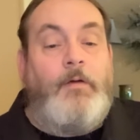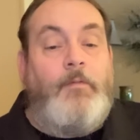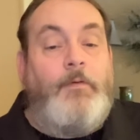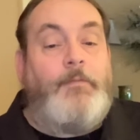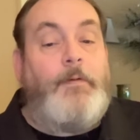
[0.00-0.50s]

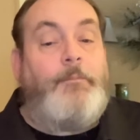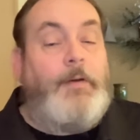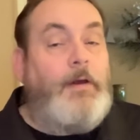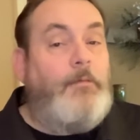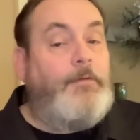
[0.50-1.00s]
Which meant
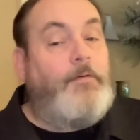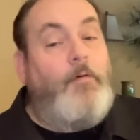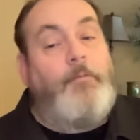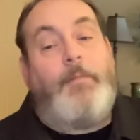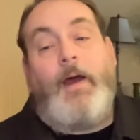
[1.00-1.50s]
Peter was
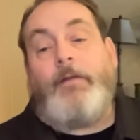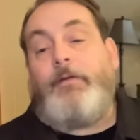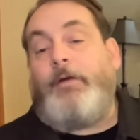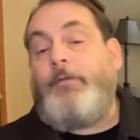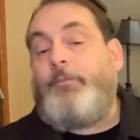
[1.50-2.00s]
going back
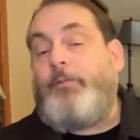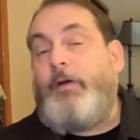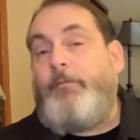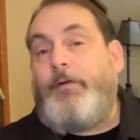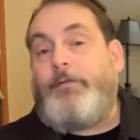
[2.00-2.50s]
to his
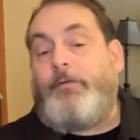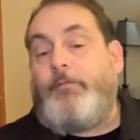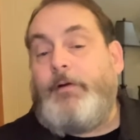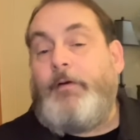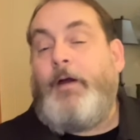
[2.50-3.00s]
previous
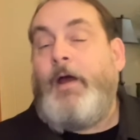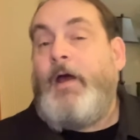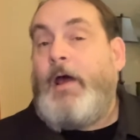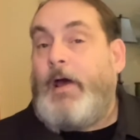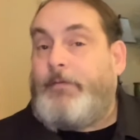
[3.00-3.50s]
career
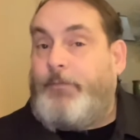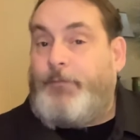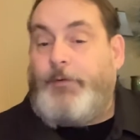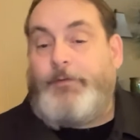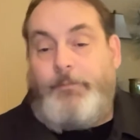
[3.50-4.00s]
as a
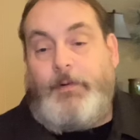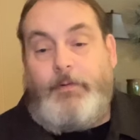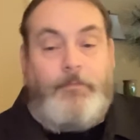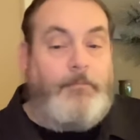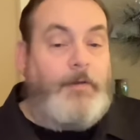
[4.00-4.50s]

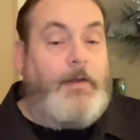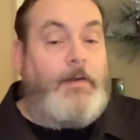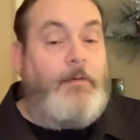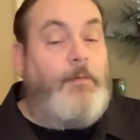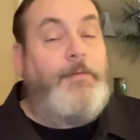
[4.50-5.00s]
fisherman,
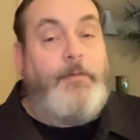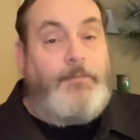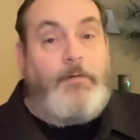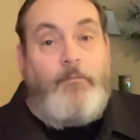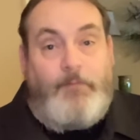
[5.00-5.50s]
taking with him
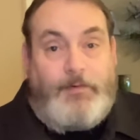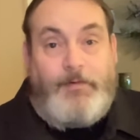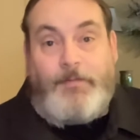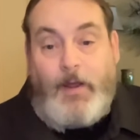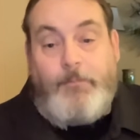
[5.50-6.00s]
some of his
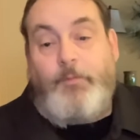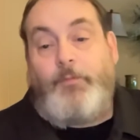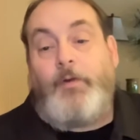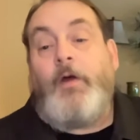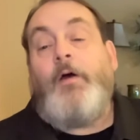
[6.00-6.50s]

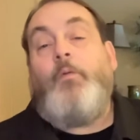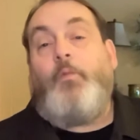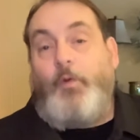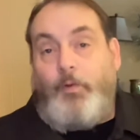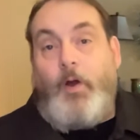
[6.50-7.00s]
disciples.
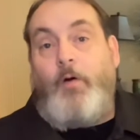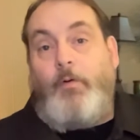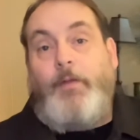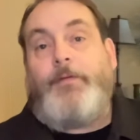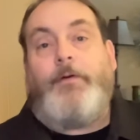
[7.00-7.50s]
We'll go
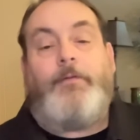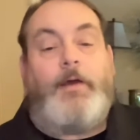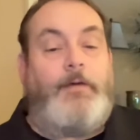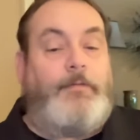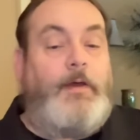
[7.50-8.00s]
with you,
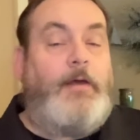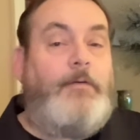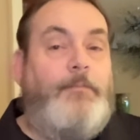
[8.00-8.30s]
they said.